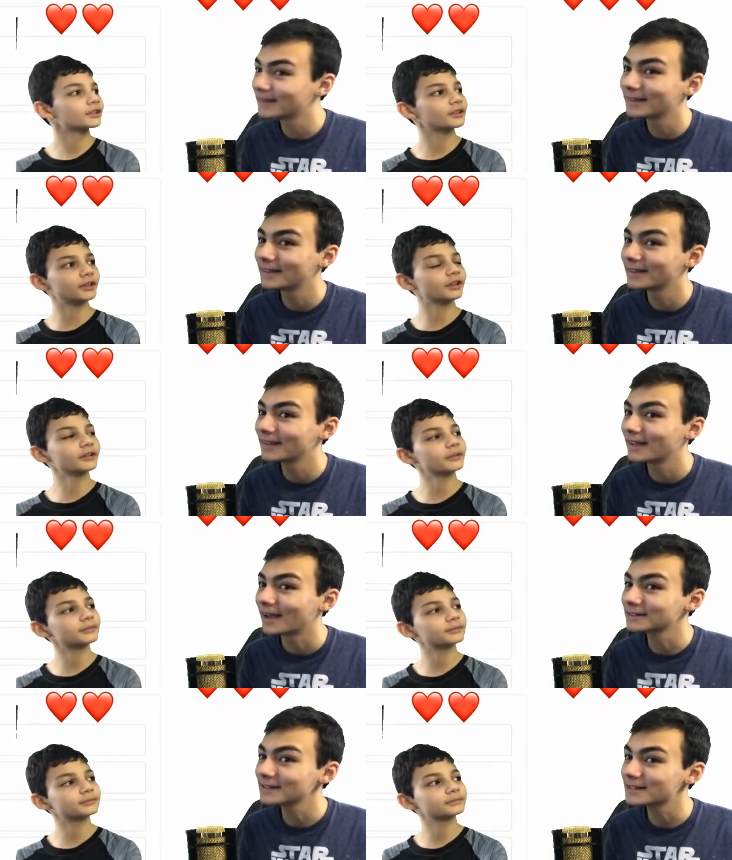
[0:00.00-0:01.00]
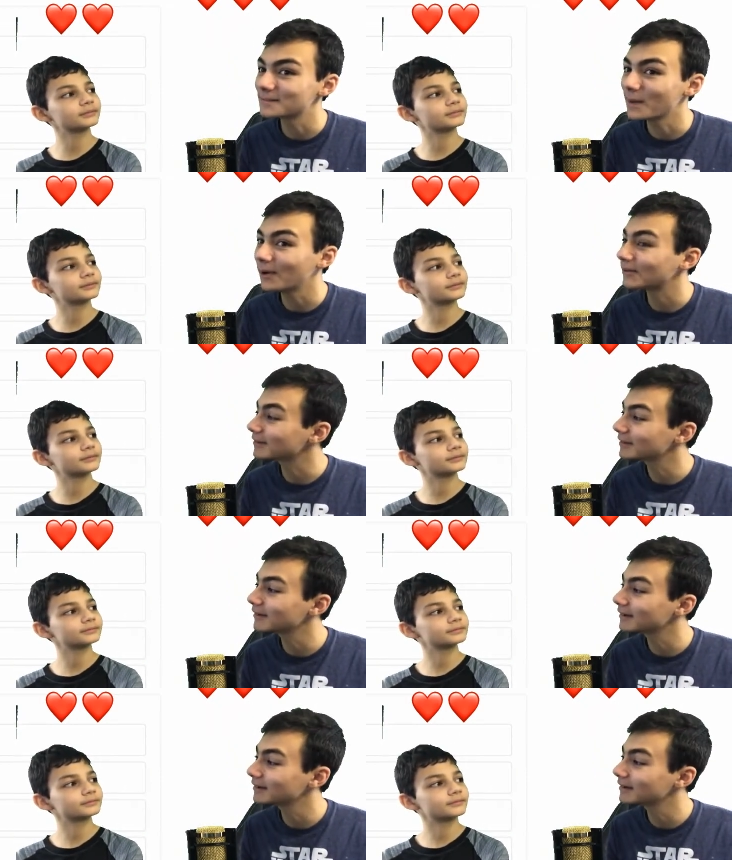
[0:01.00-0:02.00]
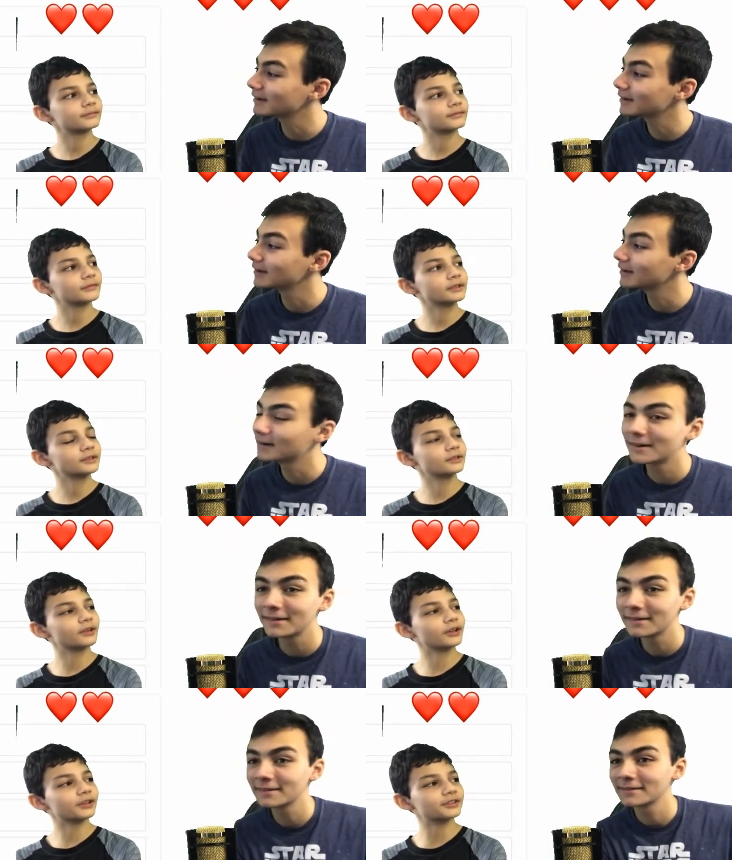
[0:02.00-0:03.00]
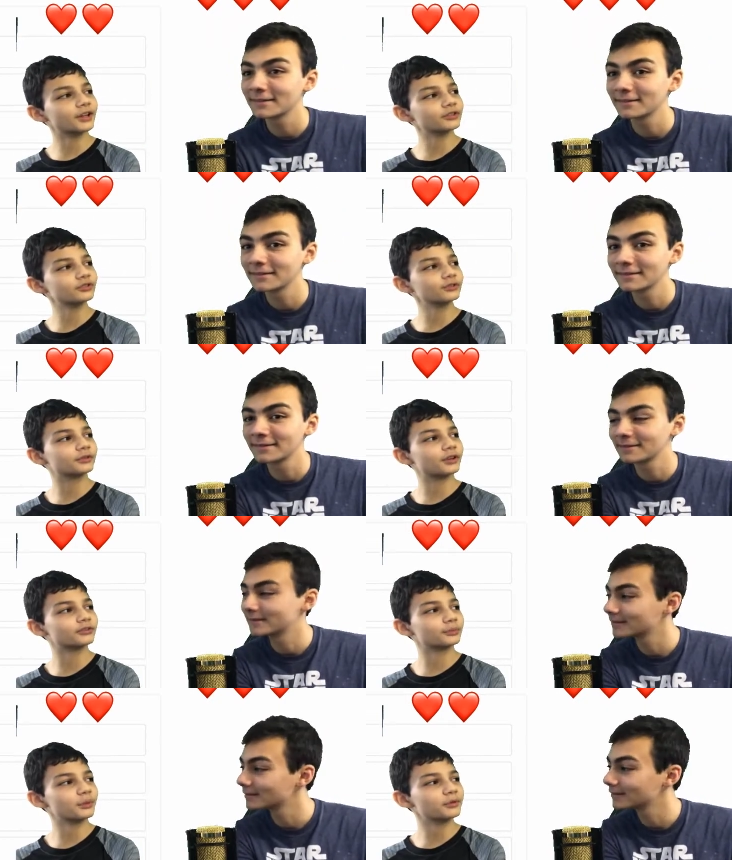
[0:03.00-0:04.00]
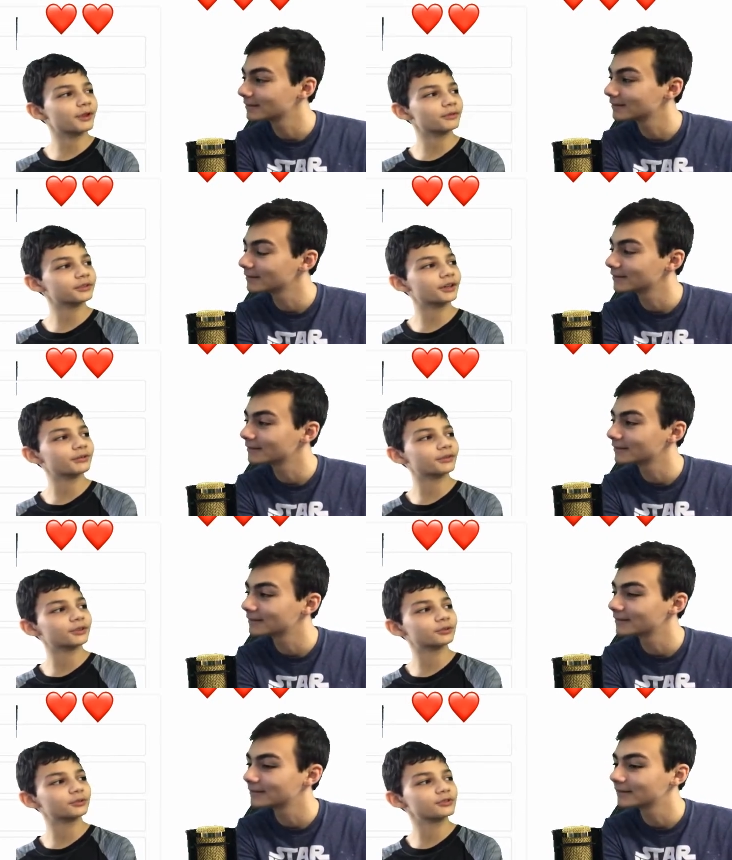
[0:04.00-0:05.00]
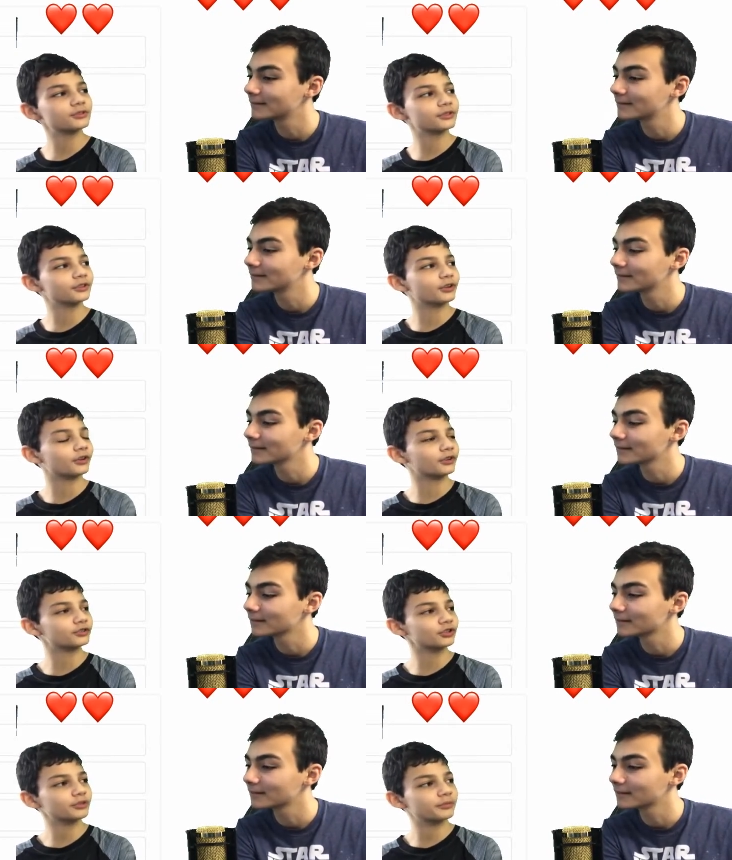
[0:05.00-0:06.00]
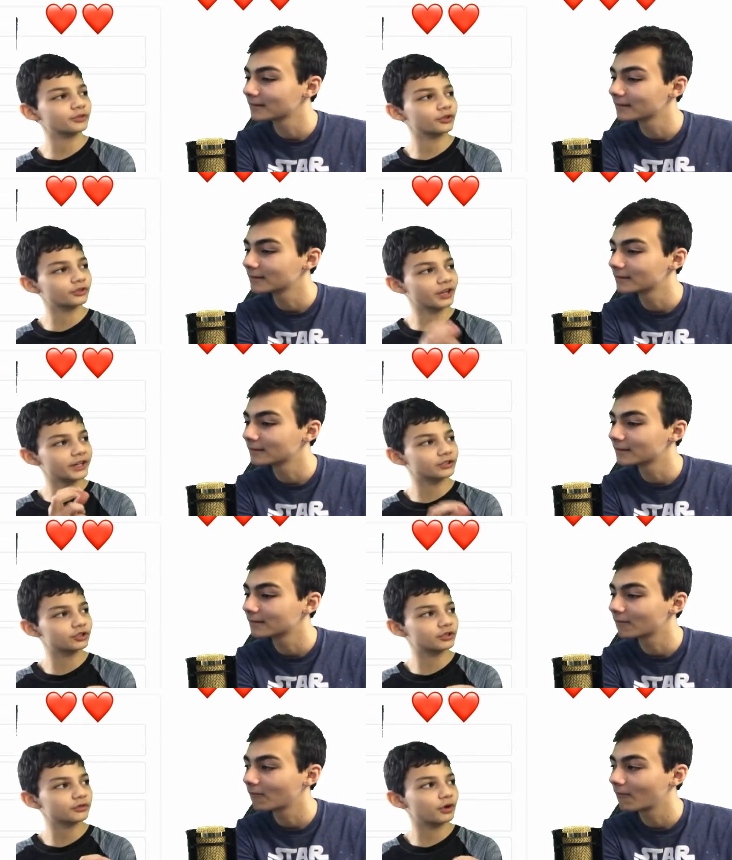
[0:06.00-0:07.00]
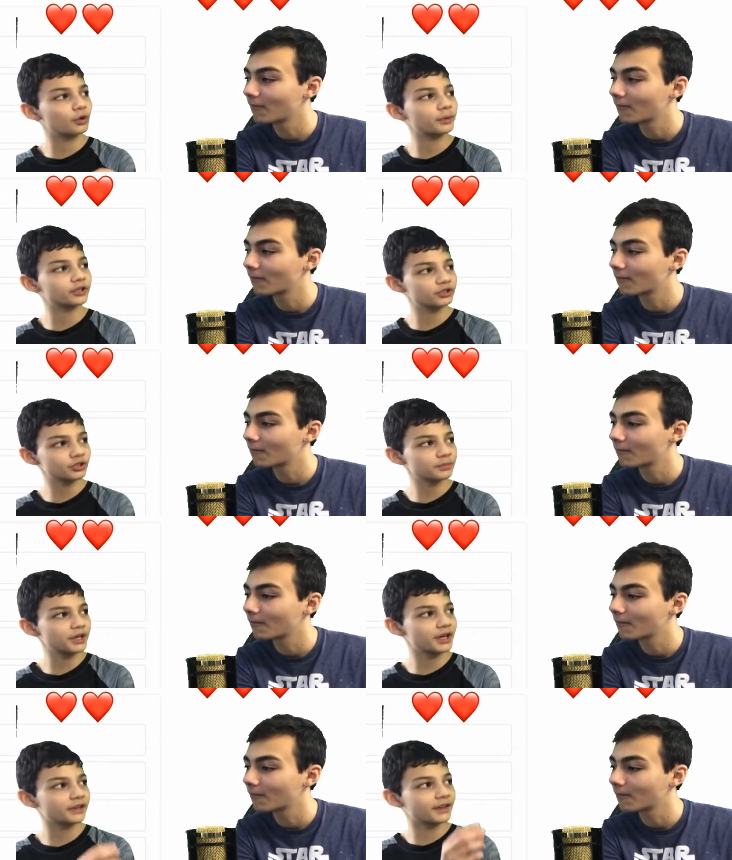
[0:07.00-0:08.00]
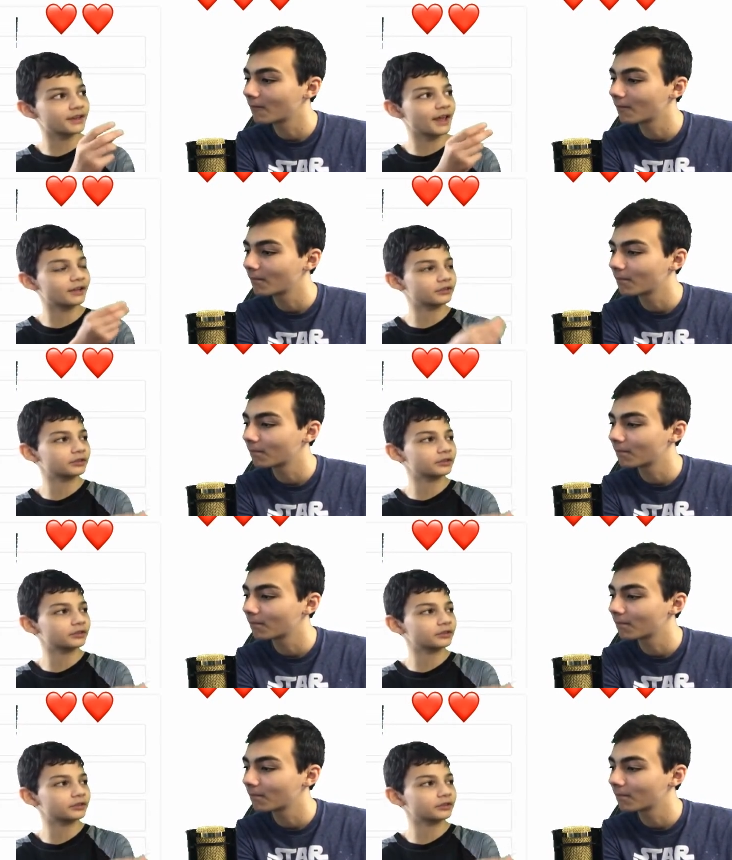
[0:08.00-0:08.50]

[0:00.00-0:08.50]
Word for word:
Speaker 1: Yeah. I said its mouth.
Speaker 2: Well, that's not true, because remember that one time when you were using your tiny homemade jerk bait, and then that